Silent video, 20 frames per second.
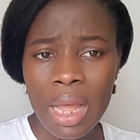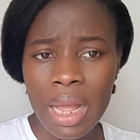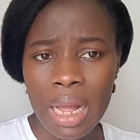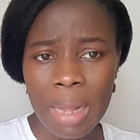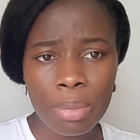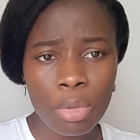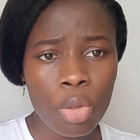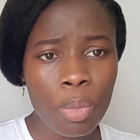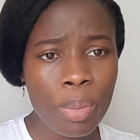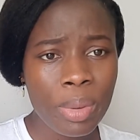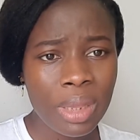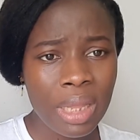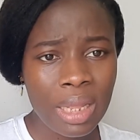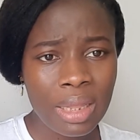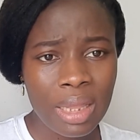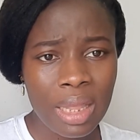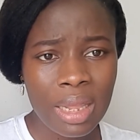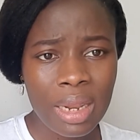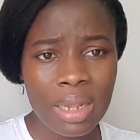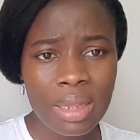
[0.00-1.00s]
I'm not better
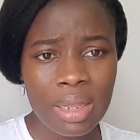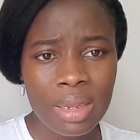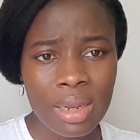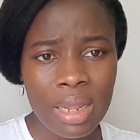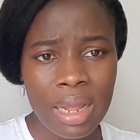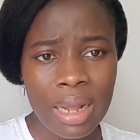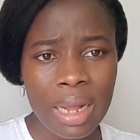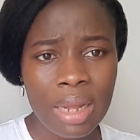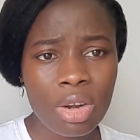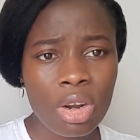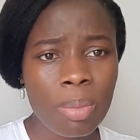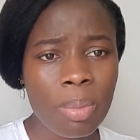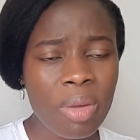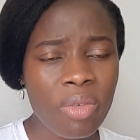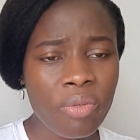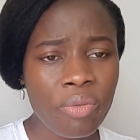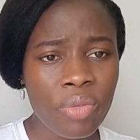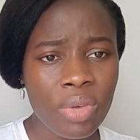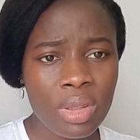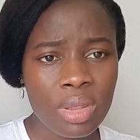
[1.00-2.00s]
at anything, I cannot
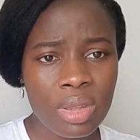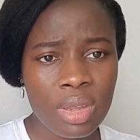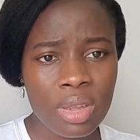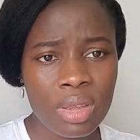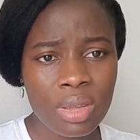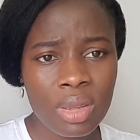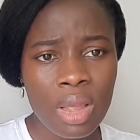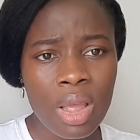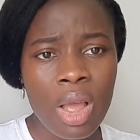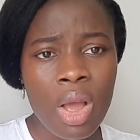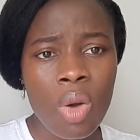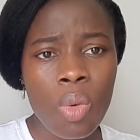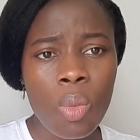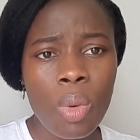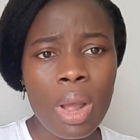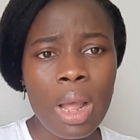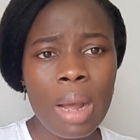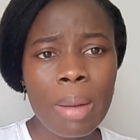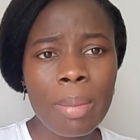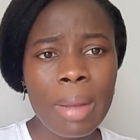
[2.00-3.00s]
perfect this,
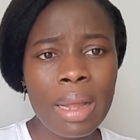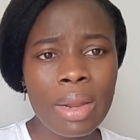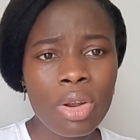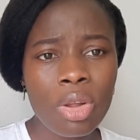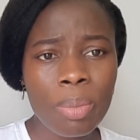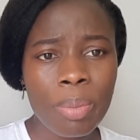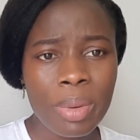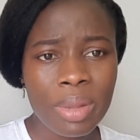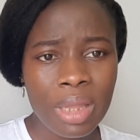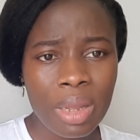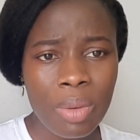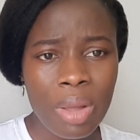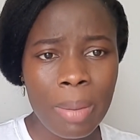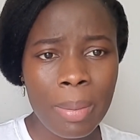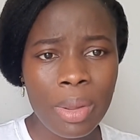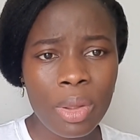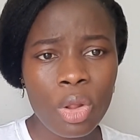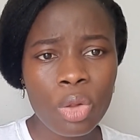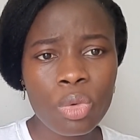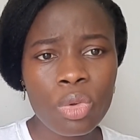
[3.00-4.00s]
why am I not better, why
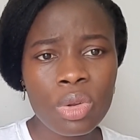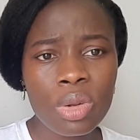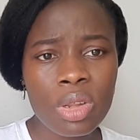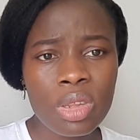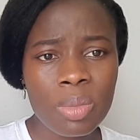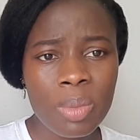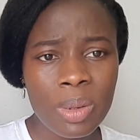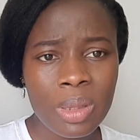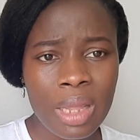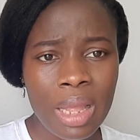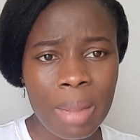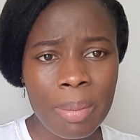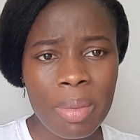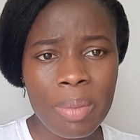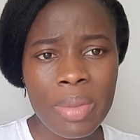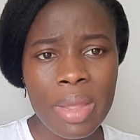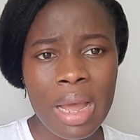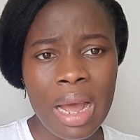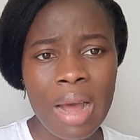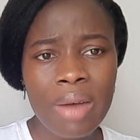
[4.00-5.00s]
am I not doing this better,
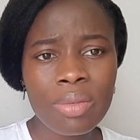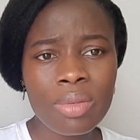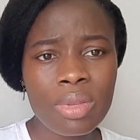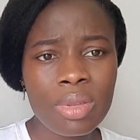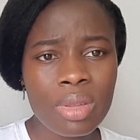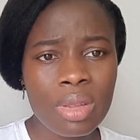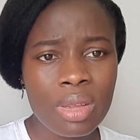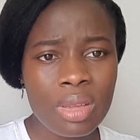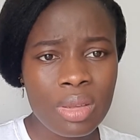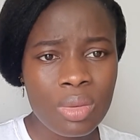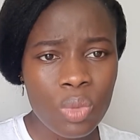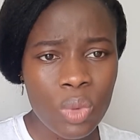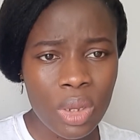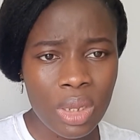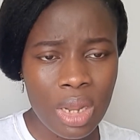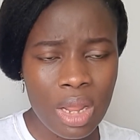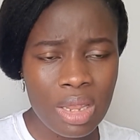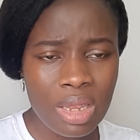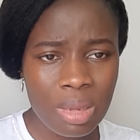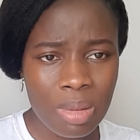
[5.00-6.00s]
maybe I have this
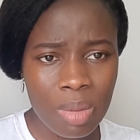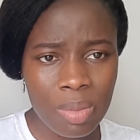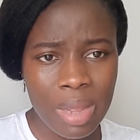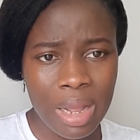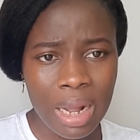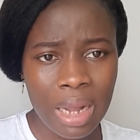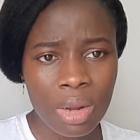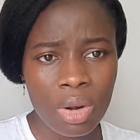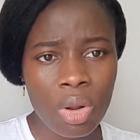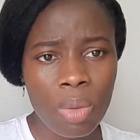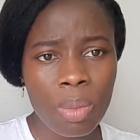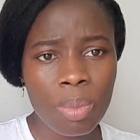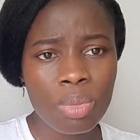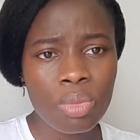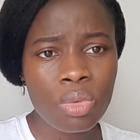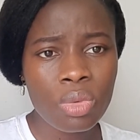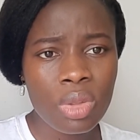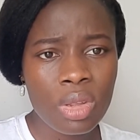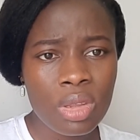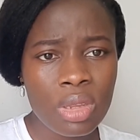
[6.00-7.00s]
weakness, maybe I cannot
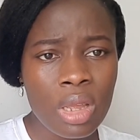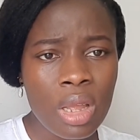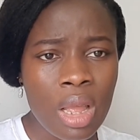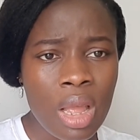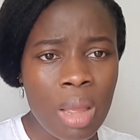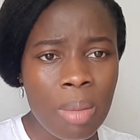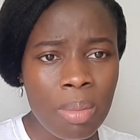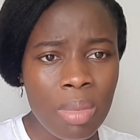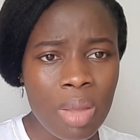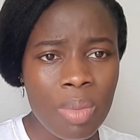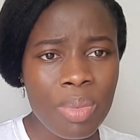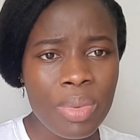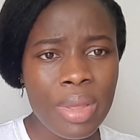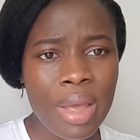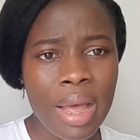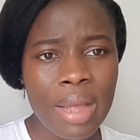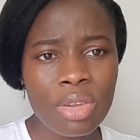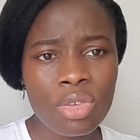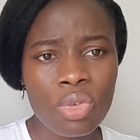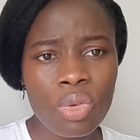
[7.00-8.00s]
do this, maybe
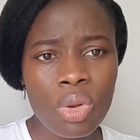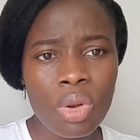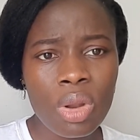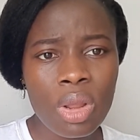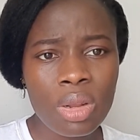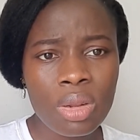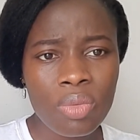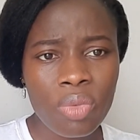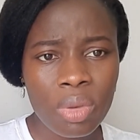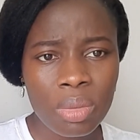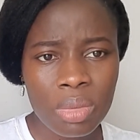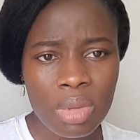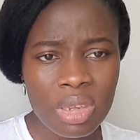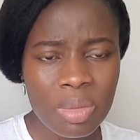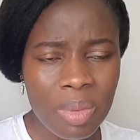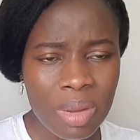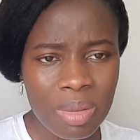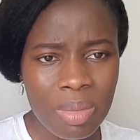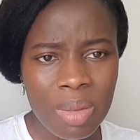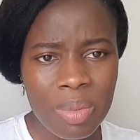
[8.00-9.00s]
I should learn from this,
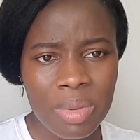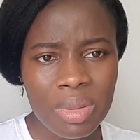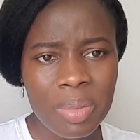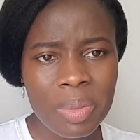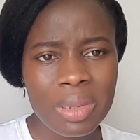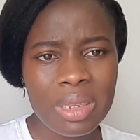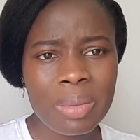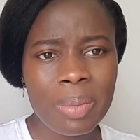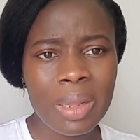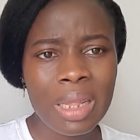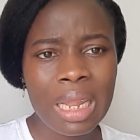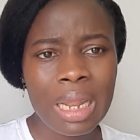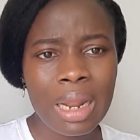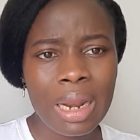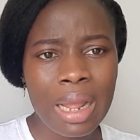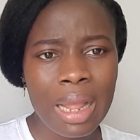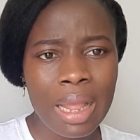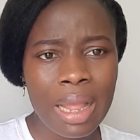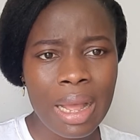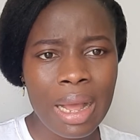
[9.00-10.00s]
but maybe this person is better than
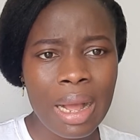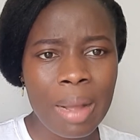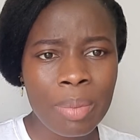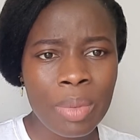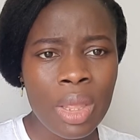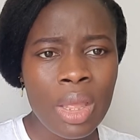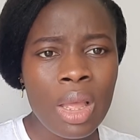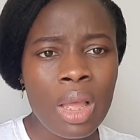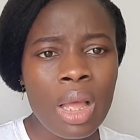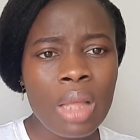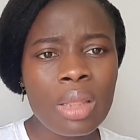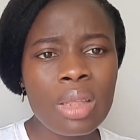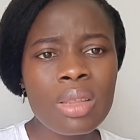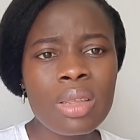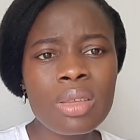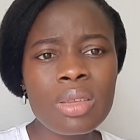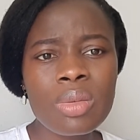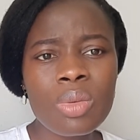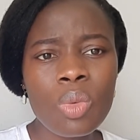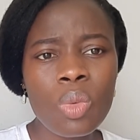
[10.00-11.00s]
I am. This
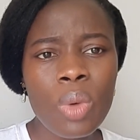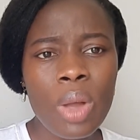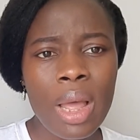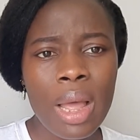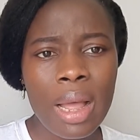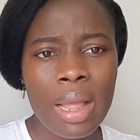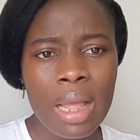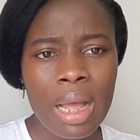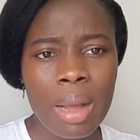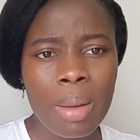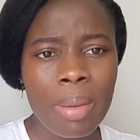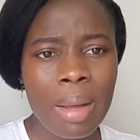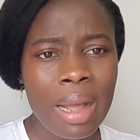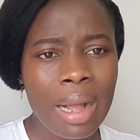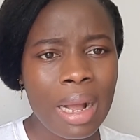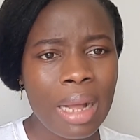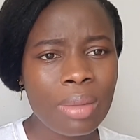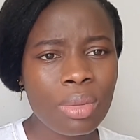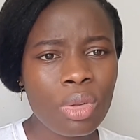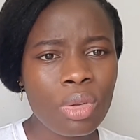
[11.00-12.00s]
is where I am. I
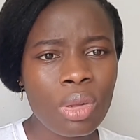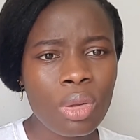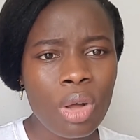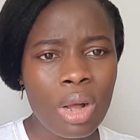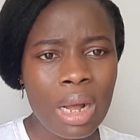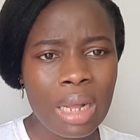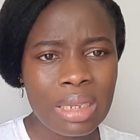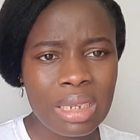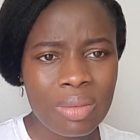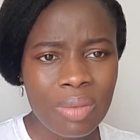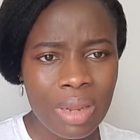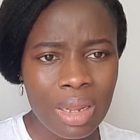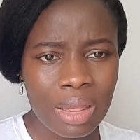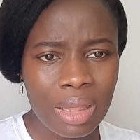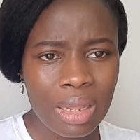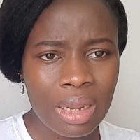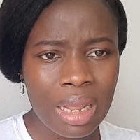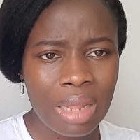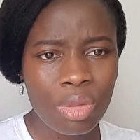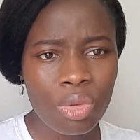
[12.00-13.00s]
cannot achieve
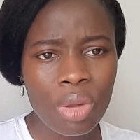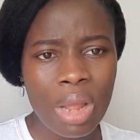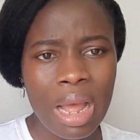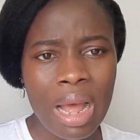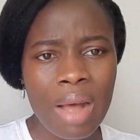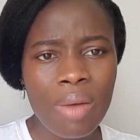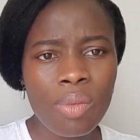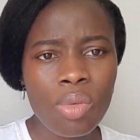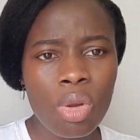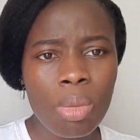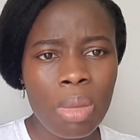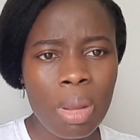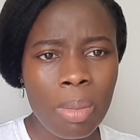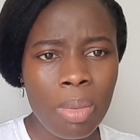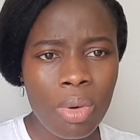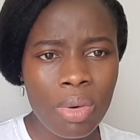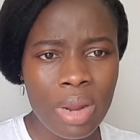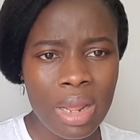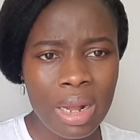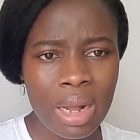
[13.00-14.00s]
anything. I have low
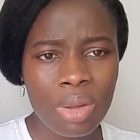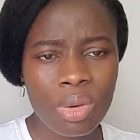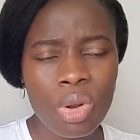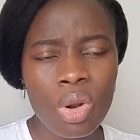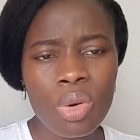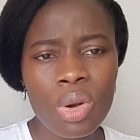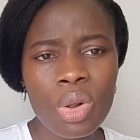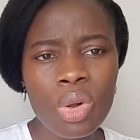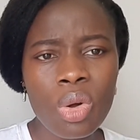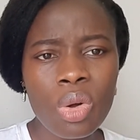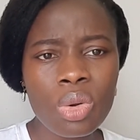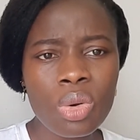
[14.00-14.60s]
memory. I cannot recall.